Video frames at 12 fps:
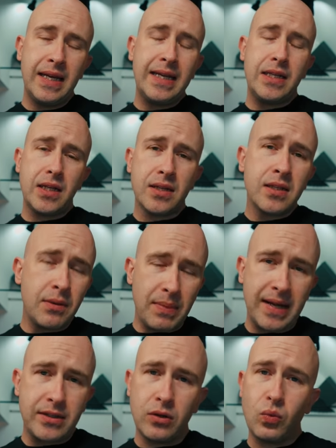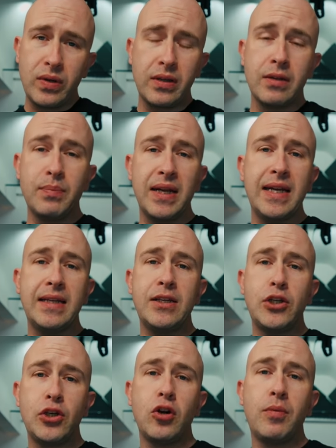it doesn't matter whether the blade is
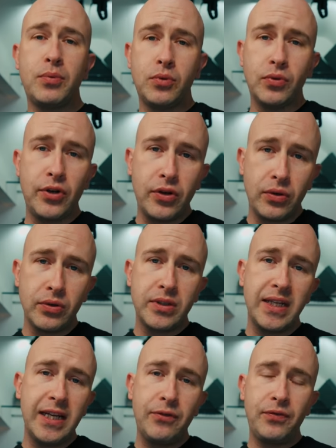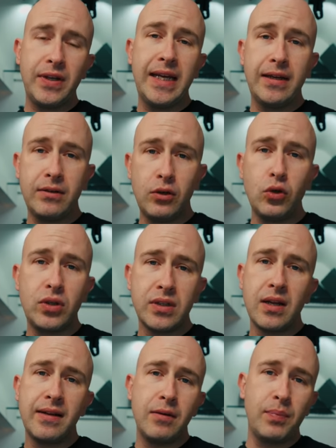sharp or not. If it looks
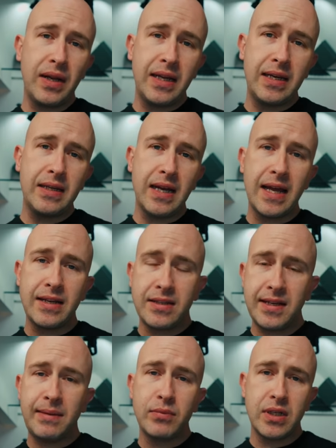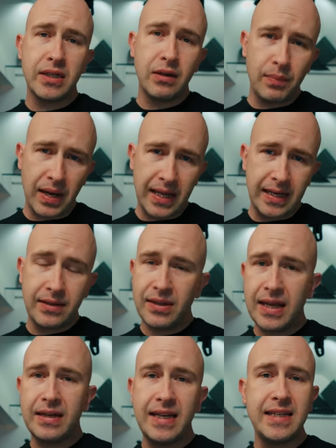like a blade and seems like a blade,
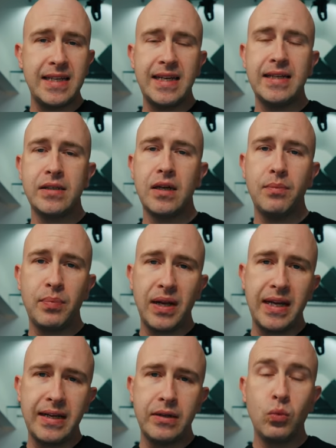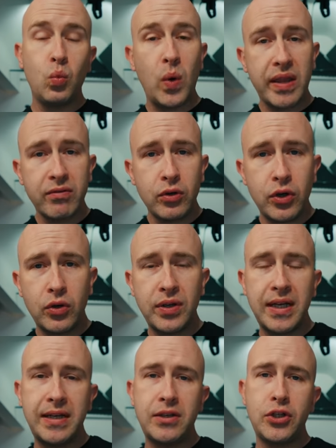then it is a blade, whether or not
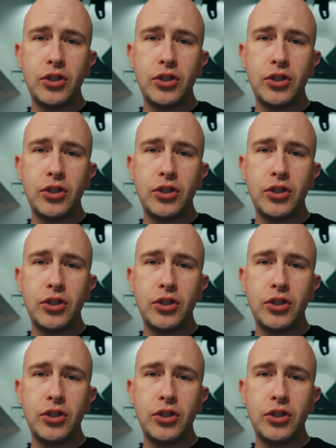it is